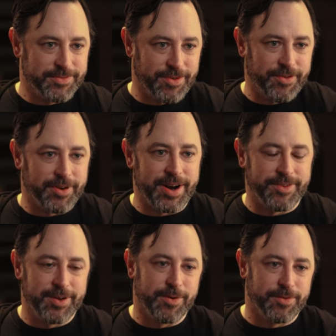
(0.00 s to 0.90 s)
for
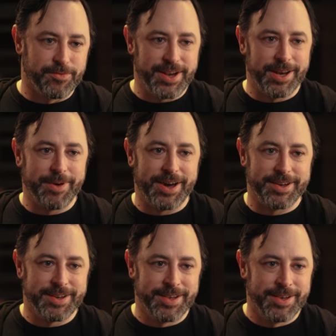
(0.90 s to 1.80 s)
Graphite were really
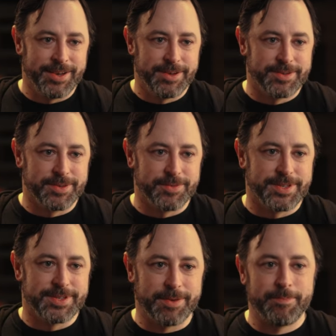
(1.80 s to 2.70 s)
bad. So it was
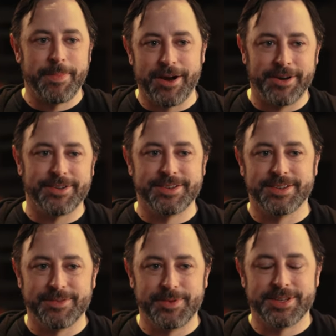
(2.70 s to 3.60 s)
this like barrier to
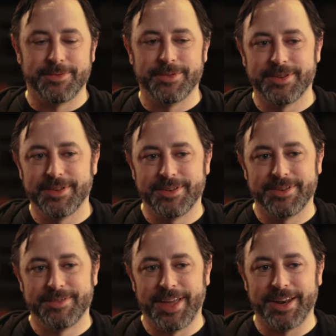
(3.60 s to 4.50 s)
at least
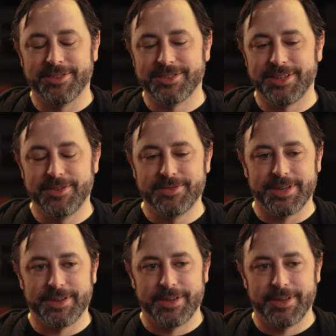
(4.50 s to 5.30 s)
getting us to use it.